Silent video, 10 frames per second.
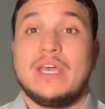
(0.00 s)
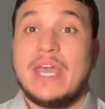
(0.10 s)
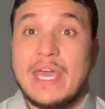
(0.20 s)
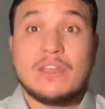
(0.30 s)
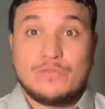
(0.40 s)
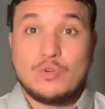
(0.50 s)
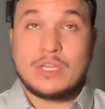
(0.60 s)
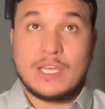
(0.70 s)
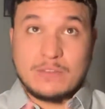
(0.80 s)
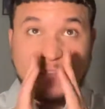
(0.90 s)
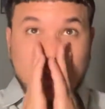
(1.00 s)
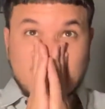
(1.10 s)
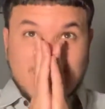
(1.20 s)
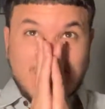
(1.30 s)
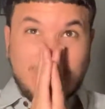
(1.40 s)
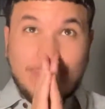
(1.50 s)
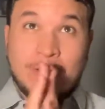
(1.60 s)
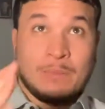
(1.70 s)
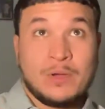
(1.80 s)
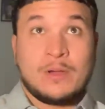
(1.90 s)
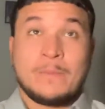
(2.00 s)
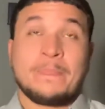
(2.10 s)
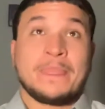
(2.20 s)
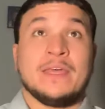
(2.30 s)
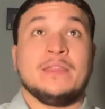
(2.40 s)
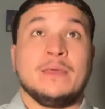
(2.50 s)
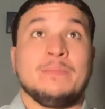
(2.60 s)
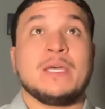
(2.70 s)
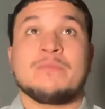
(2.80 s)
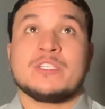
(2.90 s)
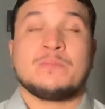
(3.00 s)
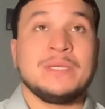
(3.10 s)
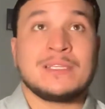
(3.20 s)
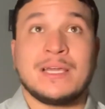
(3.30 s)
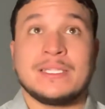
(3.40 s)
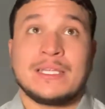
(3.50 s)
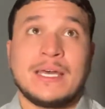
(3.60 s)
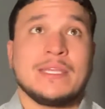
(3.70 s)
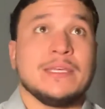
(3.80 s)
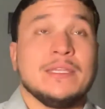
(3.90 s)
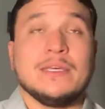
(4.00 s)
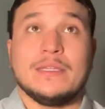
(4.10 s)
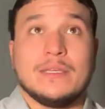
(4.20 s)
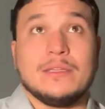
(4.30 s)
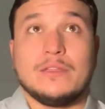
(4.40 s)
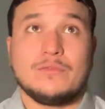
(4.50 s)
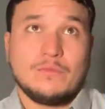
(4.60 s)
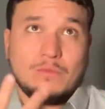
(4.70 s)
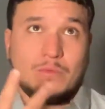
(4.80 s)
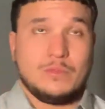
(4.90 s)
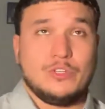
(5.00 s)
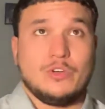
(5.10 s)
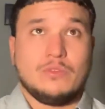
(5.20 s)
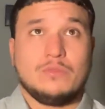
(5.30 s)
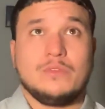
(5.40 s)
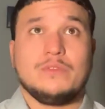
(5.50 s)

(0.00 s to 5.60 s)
And if you can't face yourself in the mirror and, and be able to speak like that and, and, and, you know,